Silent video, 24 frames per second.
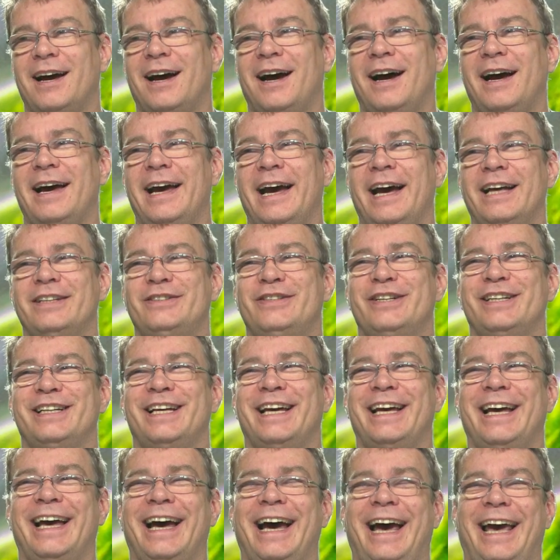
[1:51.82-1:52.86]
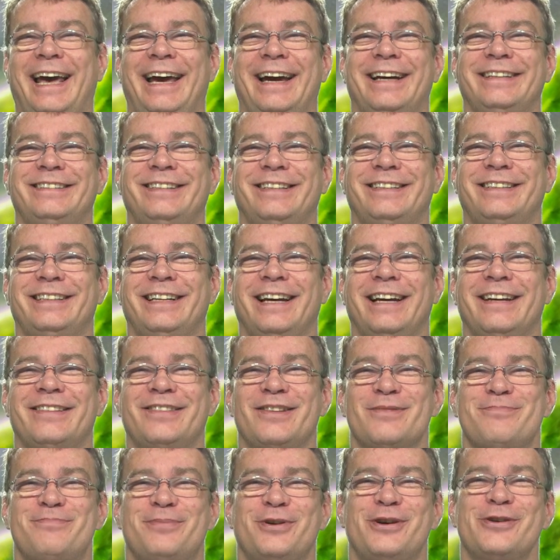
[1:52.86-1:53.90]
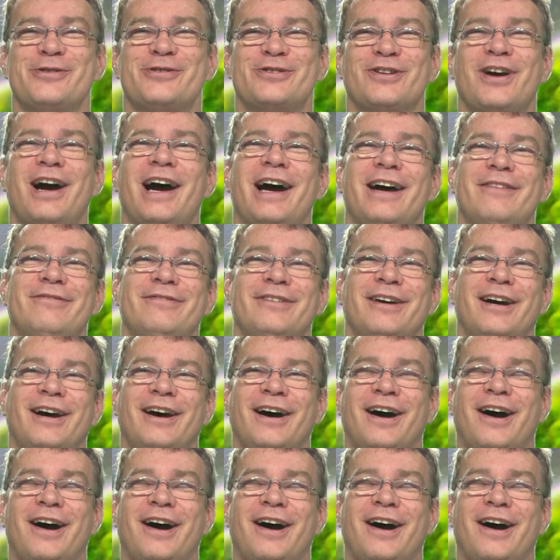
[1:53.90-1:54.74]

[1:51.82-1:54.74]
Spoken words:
I had to take the boot drive